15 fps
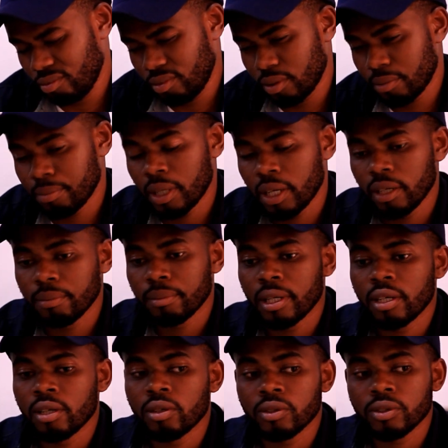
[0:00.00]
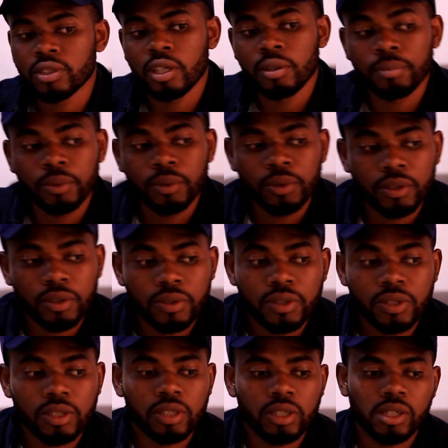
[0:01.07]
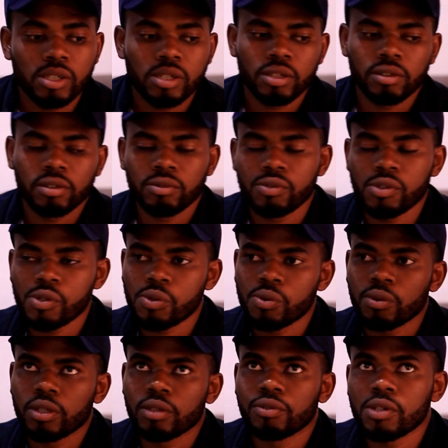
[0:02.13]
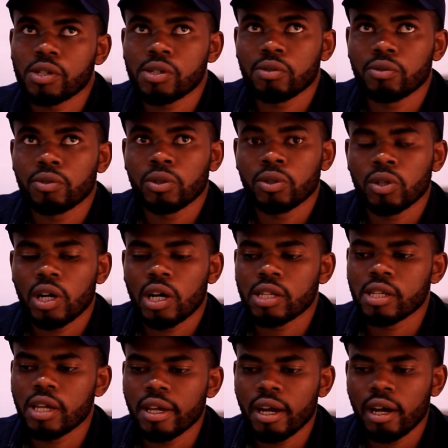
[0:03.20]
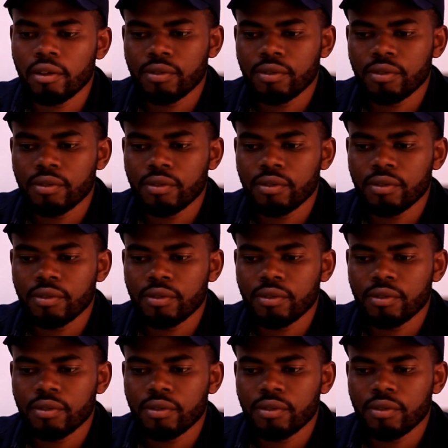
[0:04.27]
my long-term goals, first of all, as I have